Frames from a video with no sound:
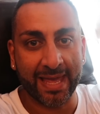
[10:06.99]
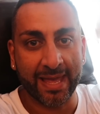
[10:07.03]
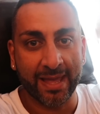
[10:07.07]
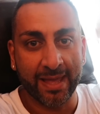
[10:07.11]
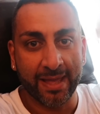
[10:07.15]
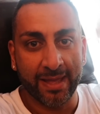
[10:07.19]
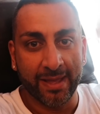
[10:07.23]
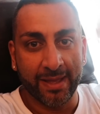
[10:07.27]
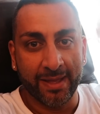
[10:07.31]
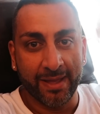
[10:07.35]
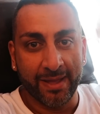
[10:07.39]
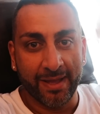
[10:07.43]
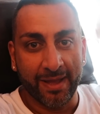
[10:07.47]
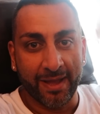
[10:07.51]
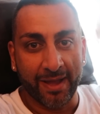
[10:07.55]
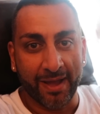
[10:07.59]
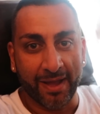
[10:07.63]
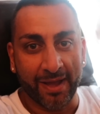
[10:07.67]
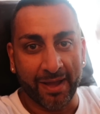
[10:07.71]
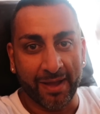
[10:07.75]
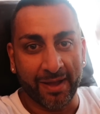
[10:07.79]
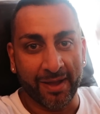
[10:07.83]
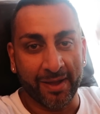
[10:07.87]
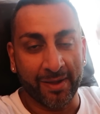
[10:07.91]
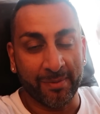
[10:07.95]

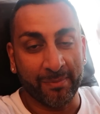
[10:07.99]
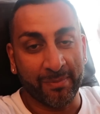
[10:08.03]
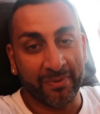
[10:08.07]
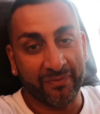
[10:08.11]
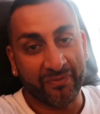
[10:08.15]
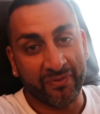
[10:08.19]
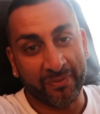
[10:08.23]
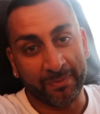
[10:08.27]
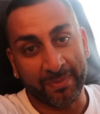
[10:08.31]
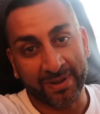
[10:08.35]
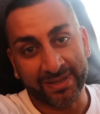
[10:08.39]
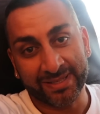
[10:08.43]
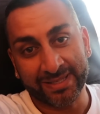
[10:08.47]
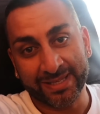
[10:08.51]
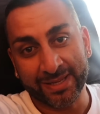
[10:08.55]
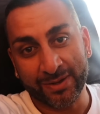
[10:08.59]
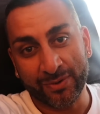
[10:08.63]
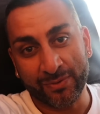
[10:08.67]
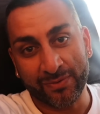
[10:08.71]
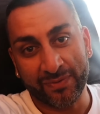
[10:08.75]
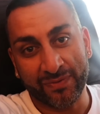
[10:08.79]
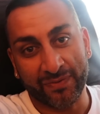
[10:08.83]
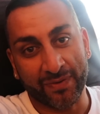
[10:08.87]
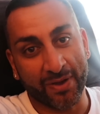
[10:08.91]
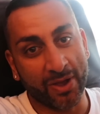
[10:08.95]
Um, myself,
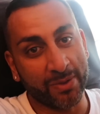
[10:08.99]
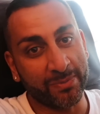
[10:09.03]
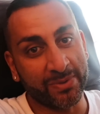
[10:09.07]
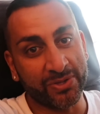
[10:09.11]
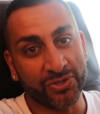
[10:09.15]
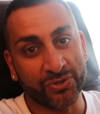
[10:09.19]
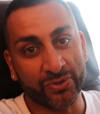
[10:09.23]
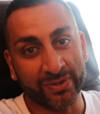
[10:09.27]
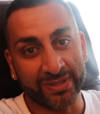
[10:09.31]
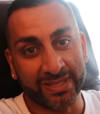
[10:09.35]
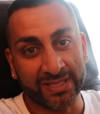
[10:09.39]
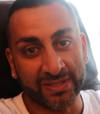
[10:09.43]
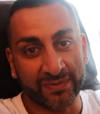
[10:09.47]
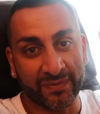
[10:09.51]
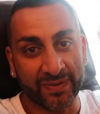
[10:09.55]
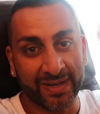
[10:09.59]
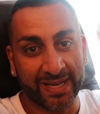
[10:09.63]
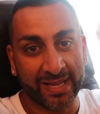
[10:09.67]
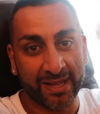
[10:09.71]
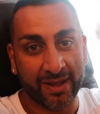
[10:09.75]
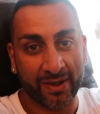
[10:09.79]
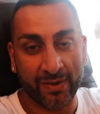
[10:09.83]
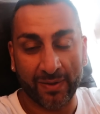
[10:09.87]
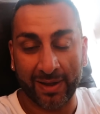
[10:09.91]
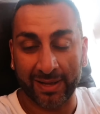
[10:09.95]
I hope you enjoyed this
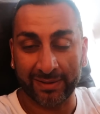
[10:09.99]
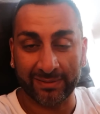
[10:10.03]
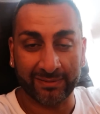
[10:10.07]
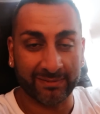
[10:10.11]
video.